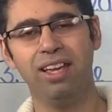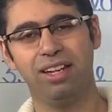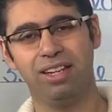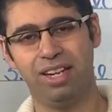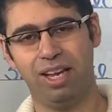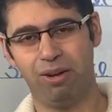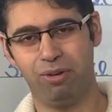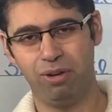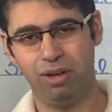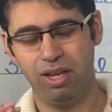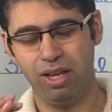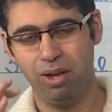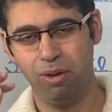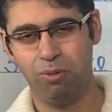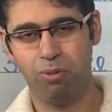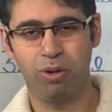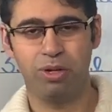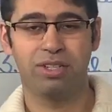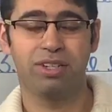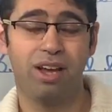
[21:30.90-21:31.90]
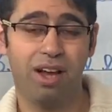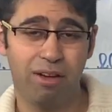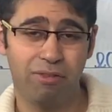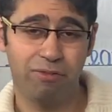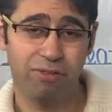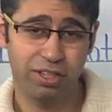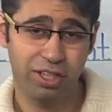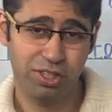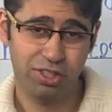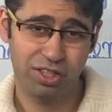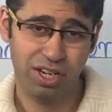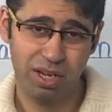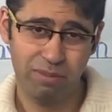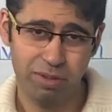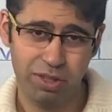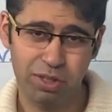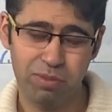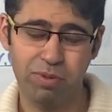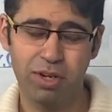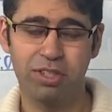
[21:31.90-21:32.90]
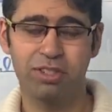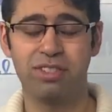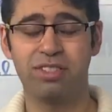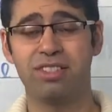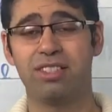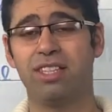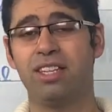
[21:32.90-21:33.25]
Now, what are finished time expressions?